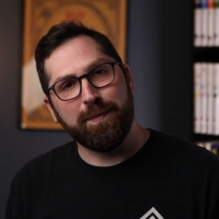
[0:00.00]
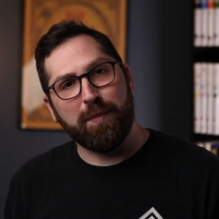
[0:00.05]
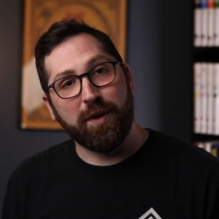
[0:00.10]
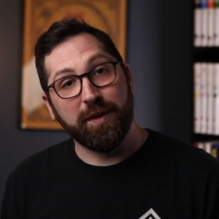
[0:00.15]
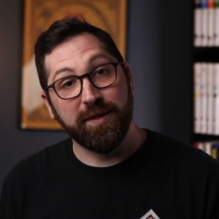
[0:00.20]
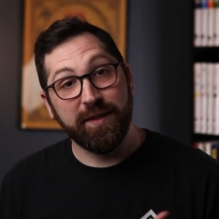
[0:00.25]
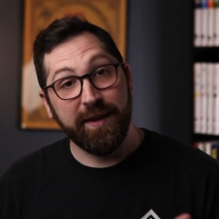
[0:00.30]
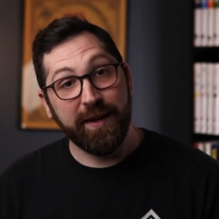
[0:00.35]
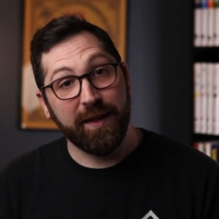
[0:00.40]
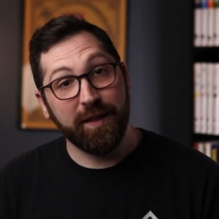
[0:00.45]

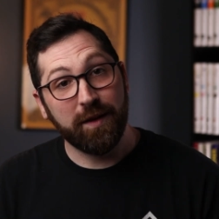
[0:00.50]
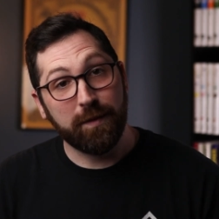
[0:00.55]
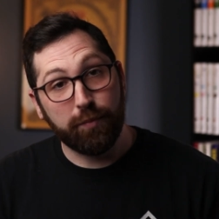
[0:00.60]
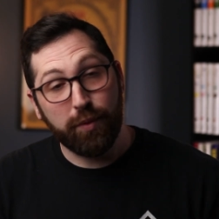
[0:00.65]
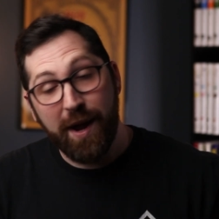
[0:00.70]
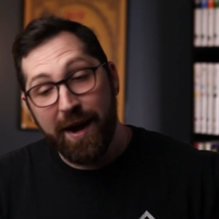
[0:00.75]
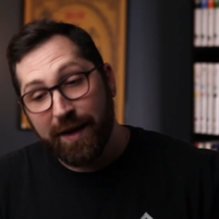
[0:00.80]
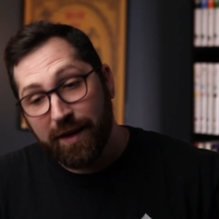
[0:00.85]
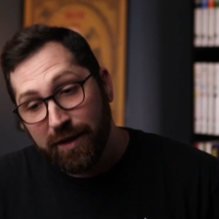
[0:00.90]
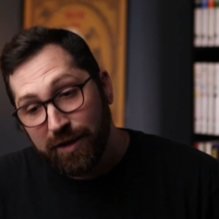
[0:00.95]
particular
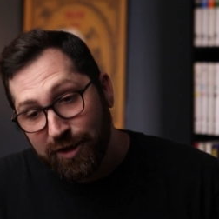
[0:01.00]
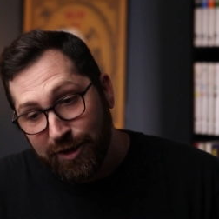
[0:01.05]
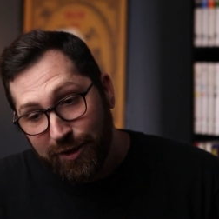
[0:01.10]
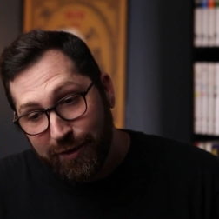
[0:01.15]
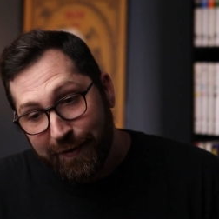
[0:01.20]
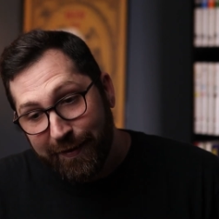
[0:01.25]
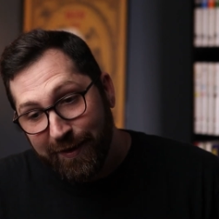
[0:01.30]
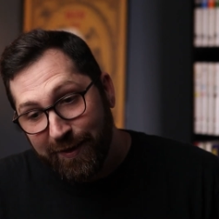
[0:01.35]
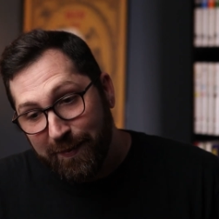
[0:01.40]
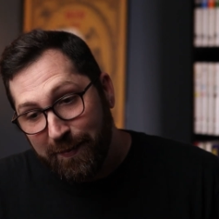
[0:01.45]
practice
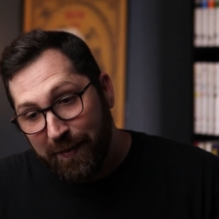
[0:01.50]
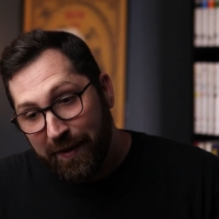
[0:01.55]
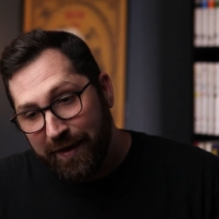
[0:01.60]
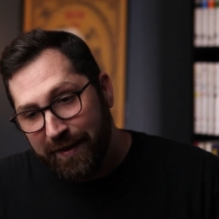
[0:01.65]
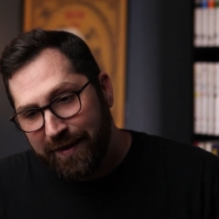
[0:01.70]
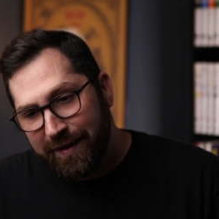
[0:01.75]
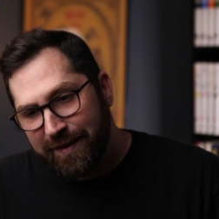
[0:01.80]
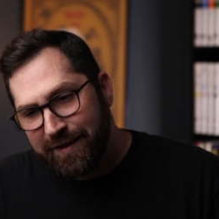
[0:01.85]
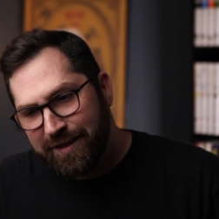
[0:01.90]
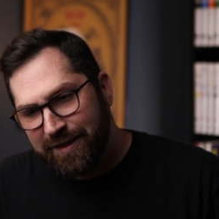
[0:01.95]
drill,
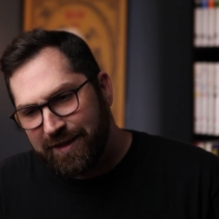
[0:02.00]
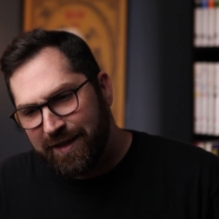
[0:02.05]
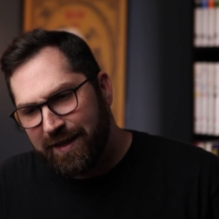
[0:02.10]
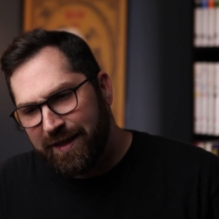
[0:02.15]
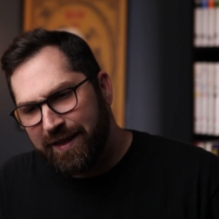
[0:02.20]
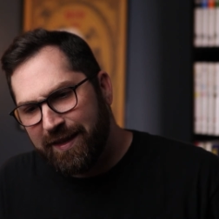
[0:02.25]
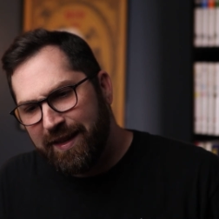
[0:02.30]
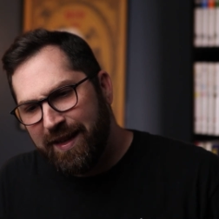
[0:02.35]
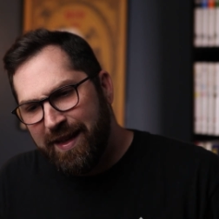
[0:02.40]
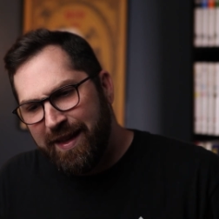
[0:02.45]
but it's
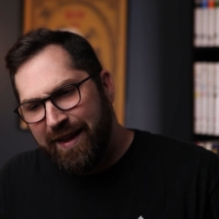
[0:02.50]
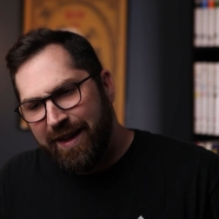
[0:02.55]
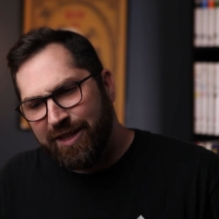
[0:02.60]
uh,